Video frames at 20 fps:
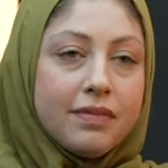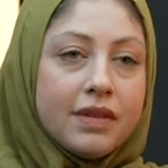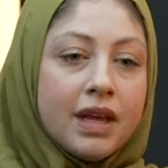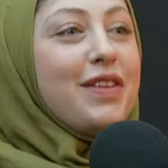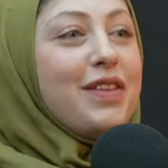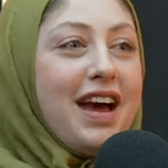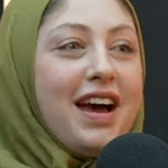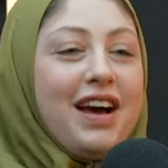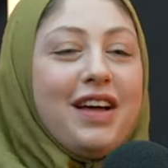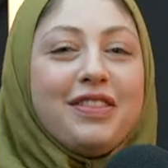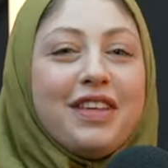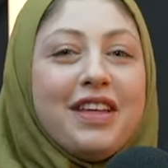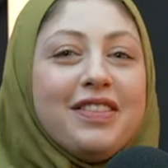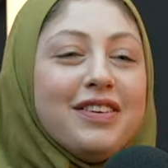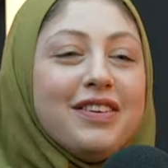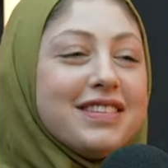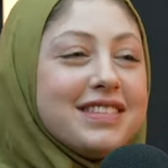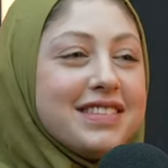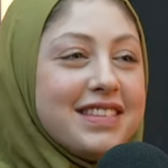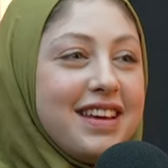Yeah. Then
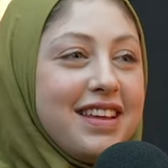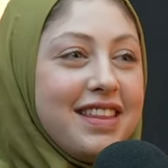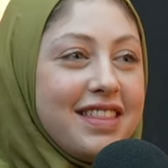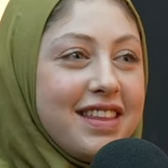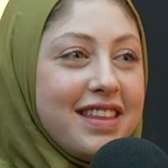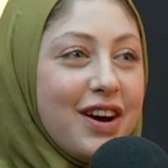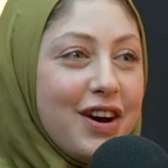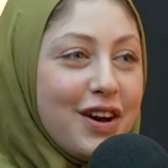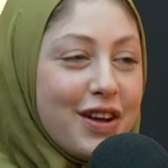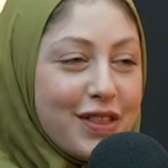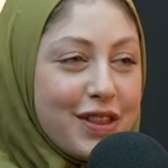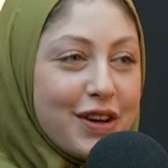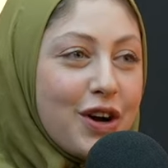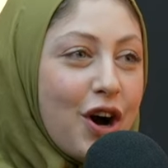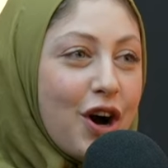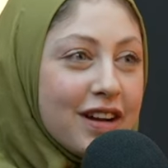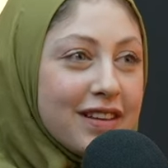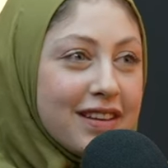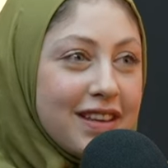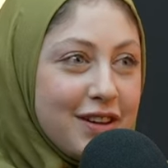there's the
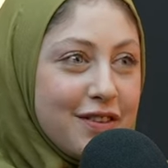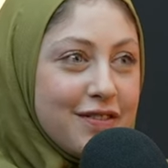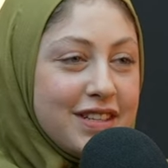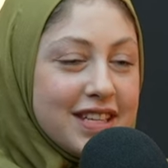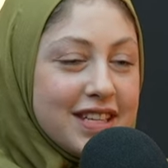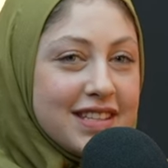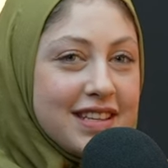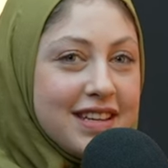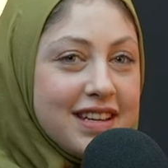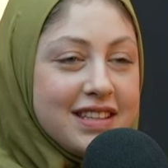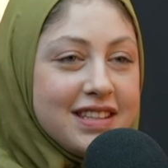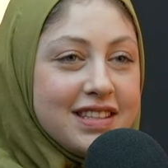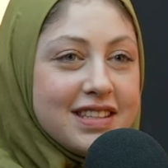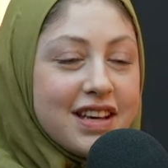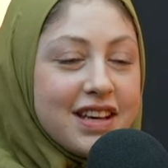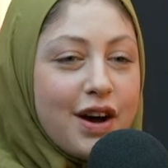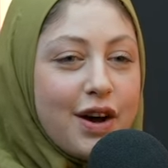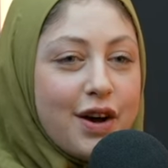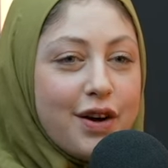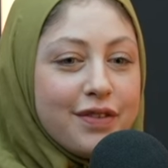cognitive dissonance
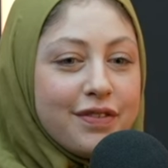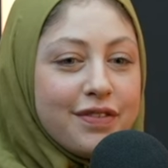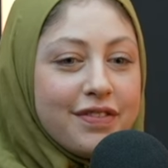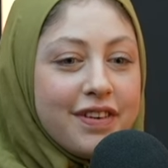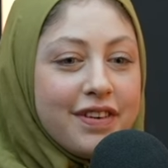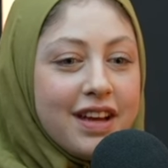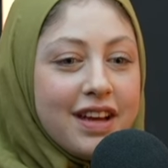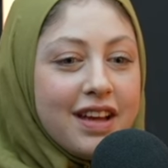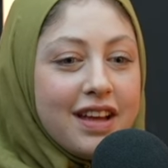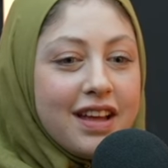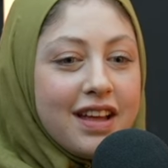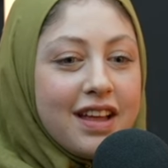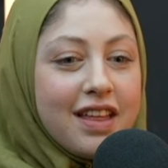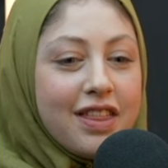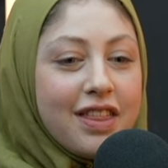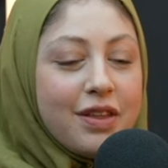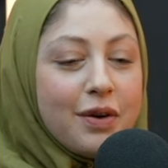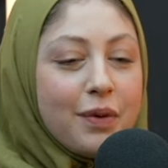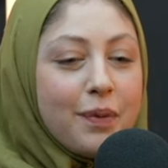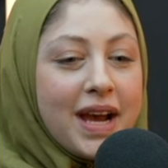of
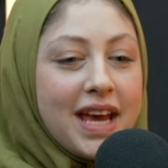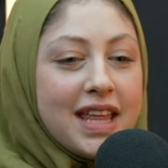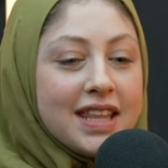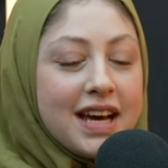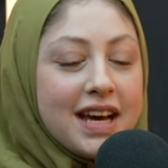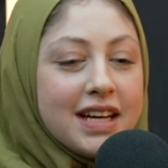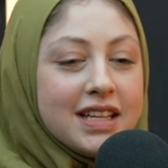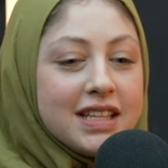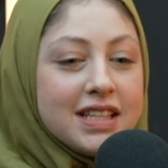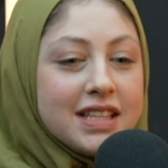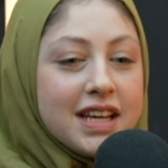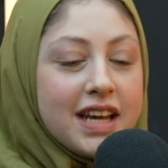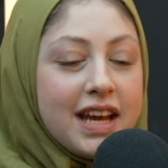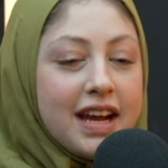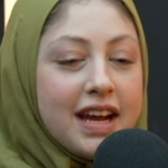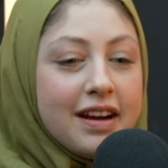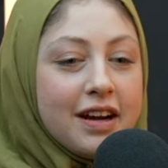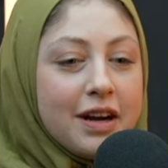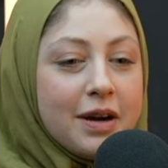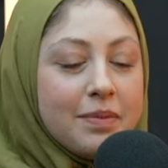the way that
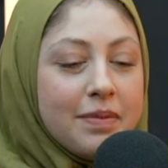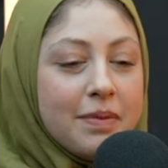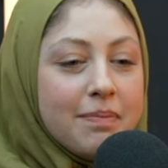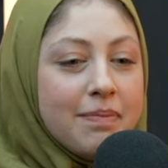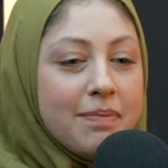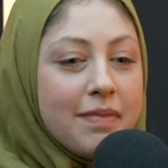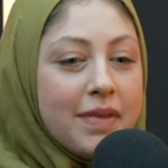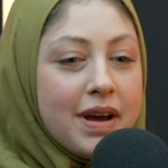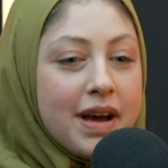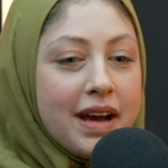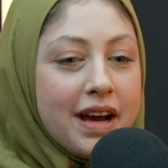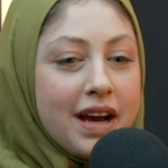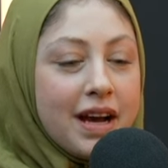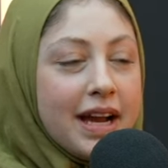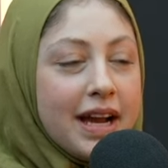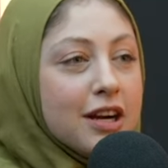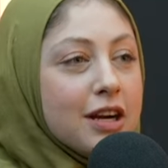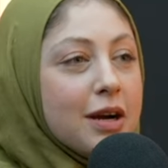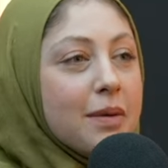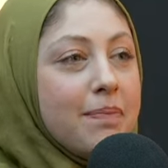Arab uh, Arab